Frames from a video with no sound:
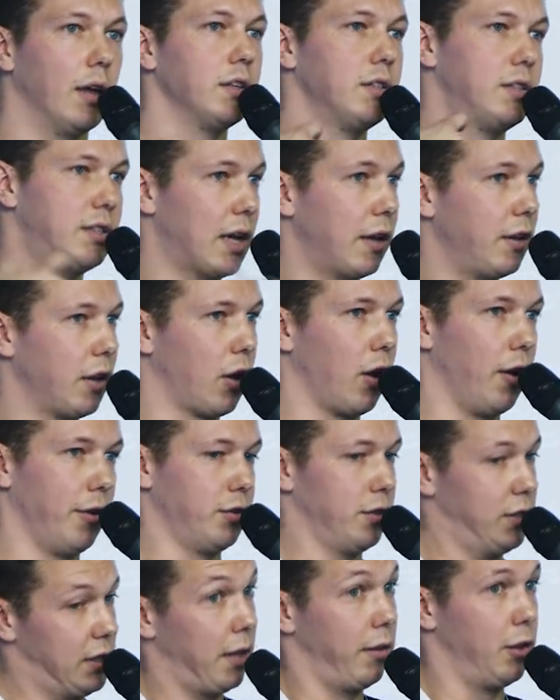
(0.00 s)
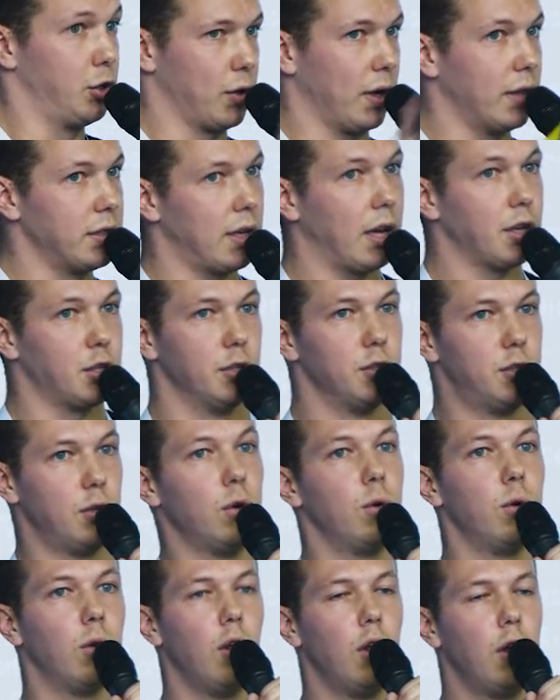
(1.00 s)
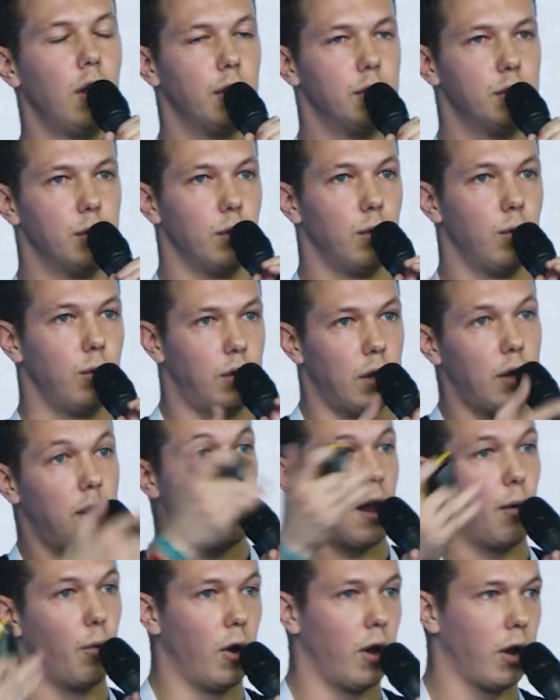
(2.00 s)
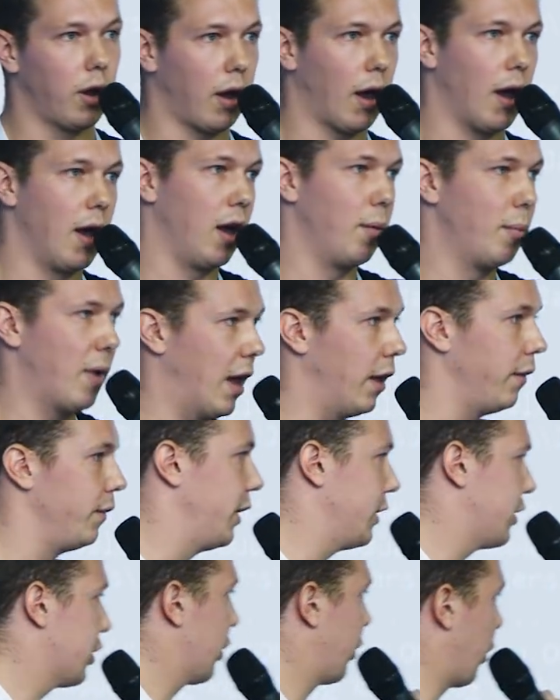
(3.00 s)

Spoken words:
send the transaction to the network, and this